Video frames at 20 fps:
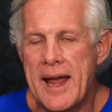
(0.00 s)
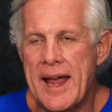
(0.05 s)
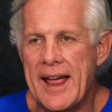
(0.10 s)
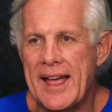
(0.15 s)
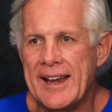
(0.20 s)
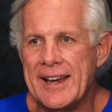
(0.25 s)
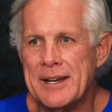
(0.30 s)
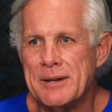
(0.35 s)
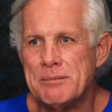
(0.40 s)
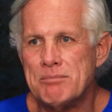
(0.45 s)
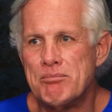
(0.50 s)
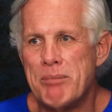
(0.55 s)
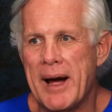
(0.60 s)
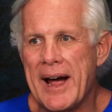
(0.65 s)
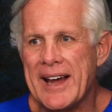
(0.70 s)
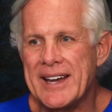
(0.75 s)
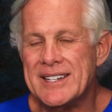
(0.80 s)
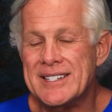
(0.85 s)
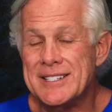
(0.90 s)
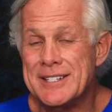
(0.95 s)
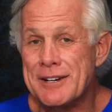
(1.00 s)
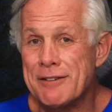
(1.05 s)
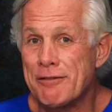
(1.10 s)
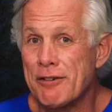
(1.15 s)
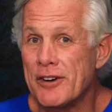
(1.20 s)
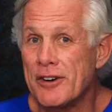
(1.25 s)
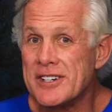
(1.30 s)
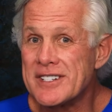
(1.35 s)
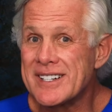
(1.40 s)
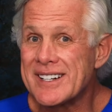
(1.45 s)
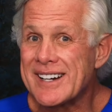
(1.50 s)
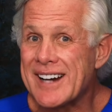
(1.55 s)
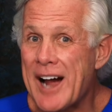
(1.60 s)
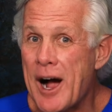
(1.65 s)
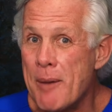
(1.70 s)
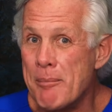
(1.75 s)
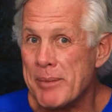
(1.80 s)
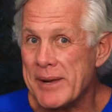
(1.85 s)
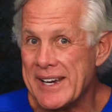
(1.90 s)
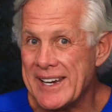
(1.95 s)
and by different
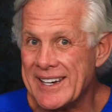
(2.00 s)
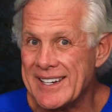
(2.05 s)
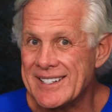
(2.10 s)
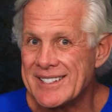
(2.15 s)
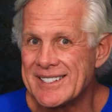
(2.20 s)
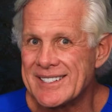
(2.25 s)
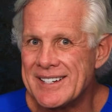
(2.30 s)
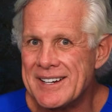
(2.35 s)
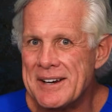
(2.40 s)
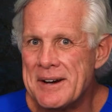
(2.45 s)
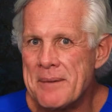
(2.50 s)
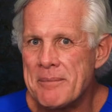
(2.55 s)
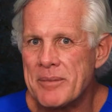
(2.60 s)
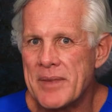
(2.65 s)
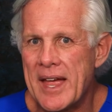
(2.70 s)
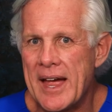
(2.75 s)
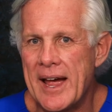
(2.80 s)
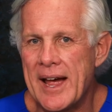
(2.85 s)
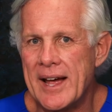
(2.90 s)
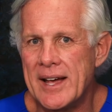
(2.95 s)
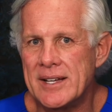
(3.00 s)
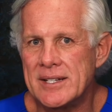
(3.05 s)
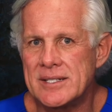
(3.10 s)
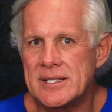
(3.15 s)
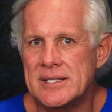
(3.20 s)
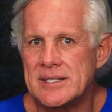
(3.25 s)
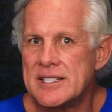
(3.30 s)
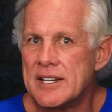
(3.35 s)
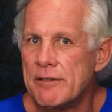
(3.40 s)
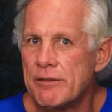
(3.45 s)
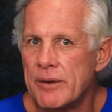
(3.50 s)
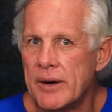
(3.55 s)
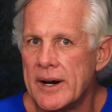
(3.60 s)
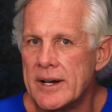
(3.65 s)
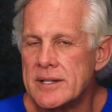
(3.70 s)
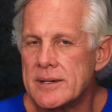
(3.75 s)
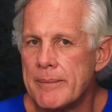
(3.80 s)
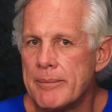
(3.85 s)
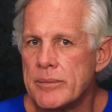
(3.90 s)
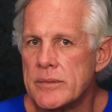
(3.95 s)
companies as
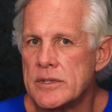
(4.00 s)
different.